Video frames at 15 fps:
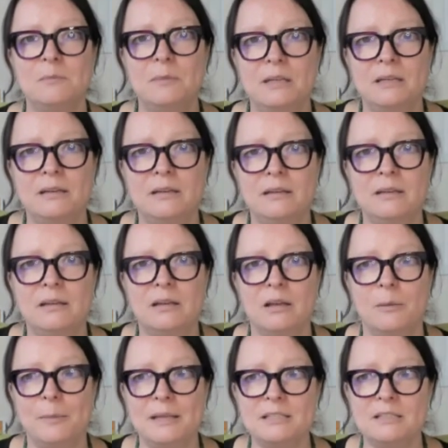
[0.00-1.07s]
me a
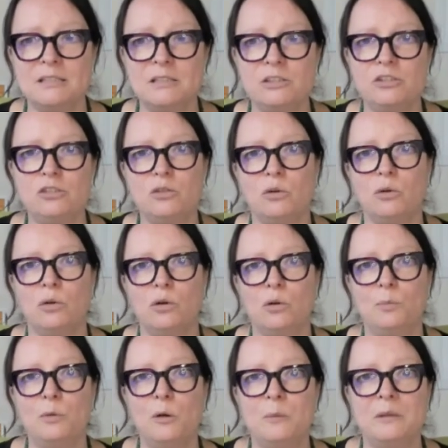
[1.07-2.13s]
message or
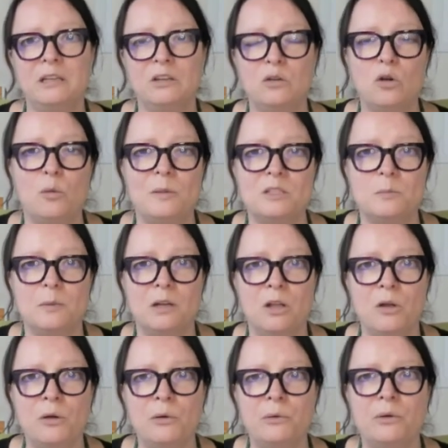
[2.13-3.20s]
pop it in the comments
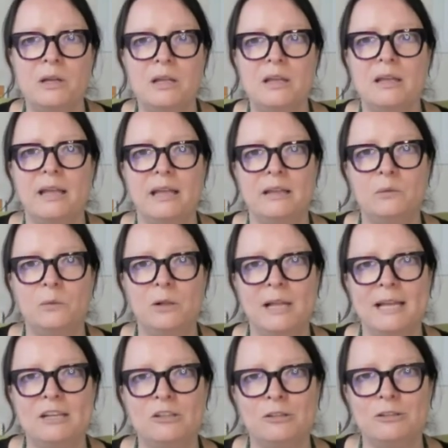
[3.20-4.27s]
below and we'll
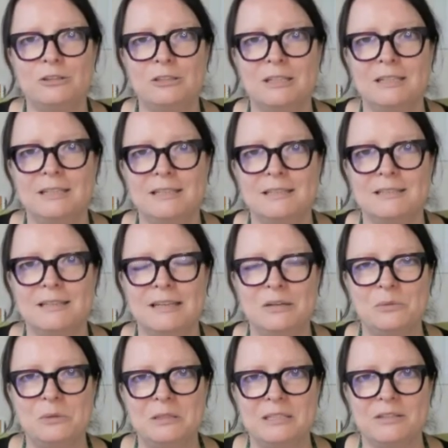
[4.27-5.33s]
add it onto the list and it
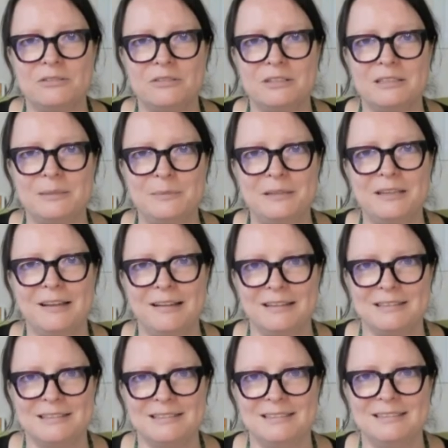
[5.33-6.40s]
will definitely be
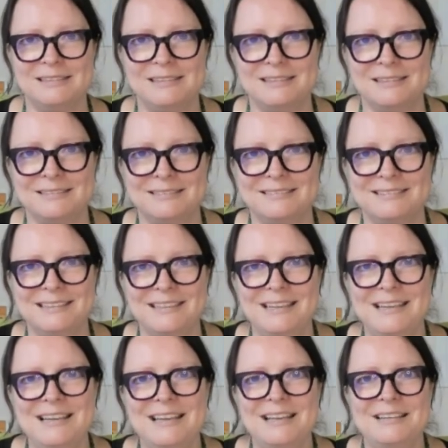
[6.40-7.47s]
answered.
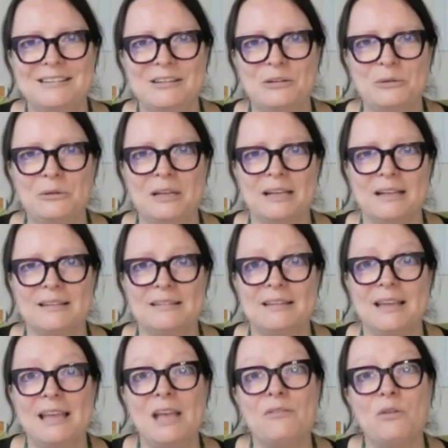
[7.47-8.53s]
So all I can
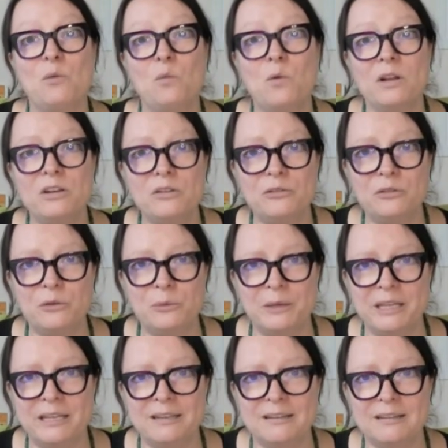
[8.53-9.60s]
say, have a wonderful
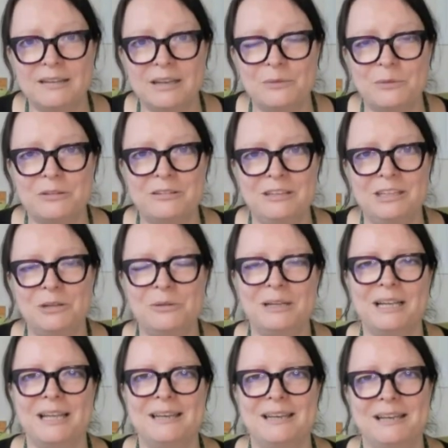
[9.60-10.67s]
week and we'll see you
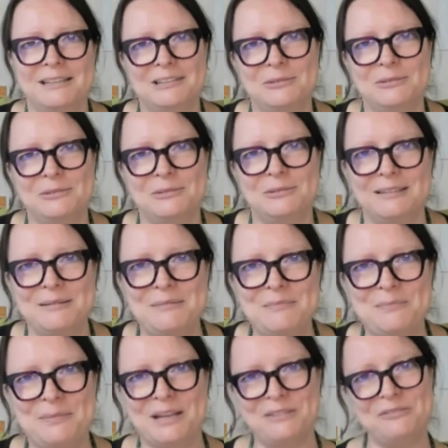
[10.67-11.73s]
again next week.
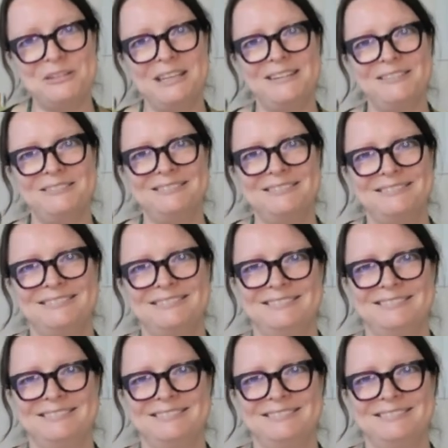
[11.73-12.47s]
Bye for now.